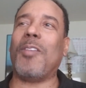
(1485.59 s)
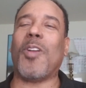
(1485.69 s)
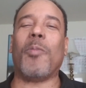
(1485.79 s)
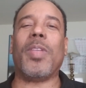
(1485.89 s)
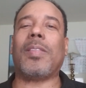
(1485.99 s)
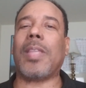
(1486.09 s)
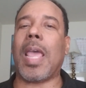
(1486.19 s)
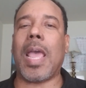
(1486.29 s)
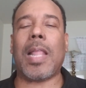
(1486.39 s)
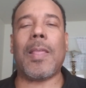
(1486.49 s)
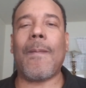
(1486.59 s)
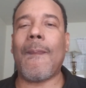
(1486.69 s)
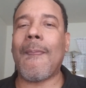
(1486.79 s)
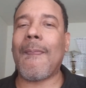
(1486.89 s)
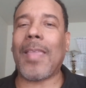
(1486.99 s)
he wrote me, he said,
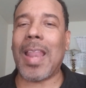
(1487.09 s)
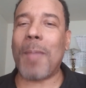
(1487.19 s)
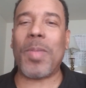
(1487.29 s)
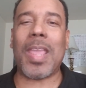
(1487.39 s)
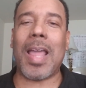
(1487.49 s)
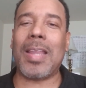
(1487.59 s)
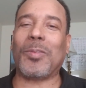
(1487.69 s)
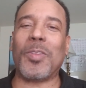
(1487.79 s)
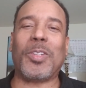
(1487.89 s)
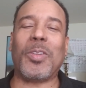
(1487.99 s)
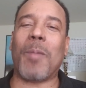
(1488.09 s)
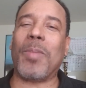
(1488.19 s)
Alan, can I be honest with you?